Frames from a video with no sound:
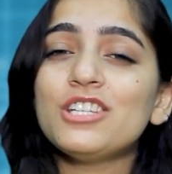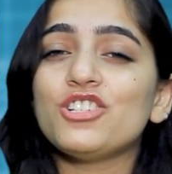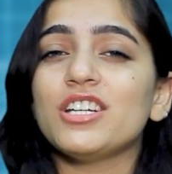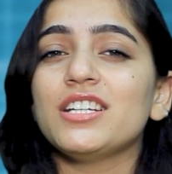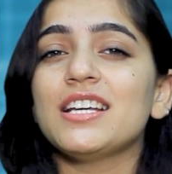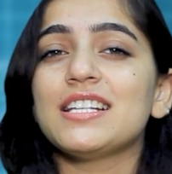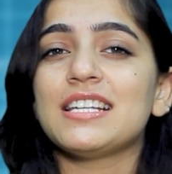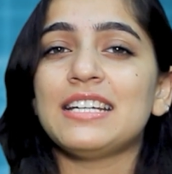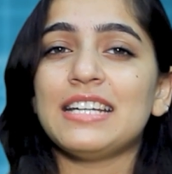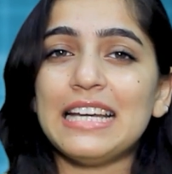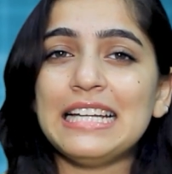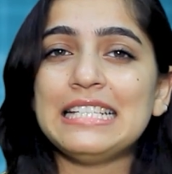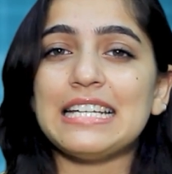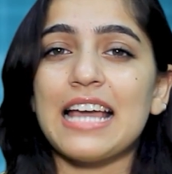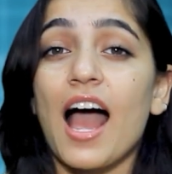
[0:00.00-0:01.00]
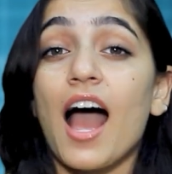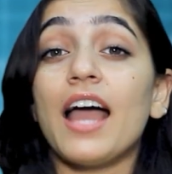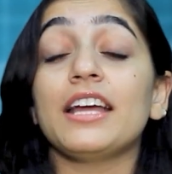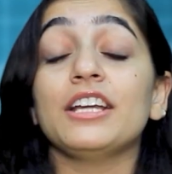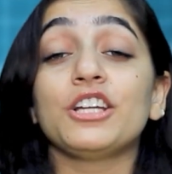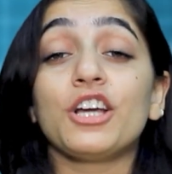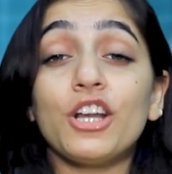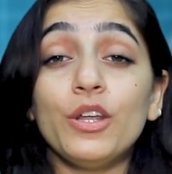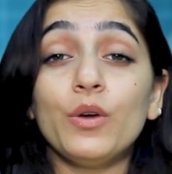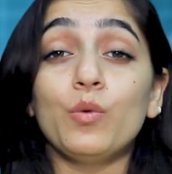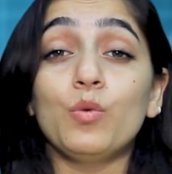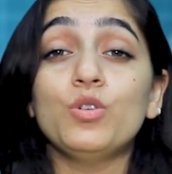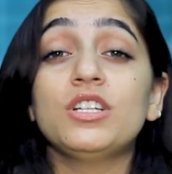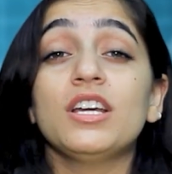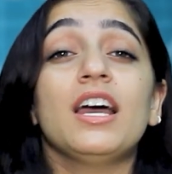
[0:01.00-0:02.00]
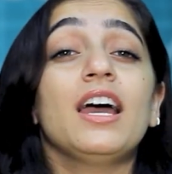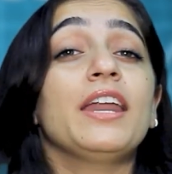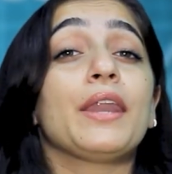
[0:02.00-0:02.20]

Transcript: engineers in India include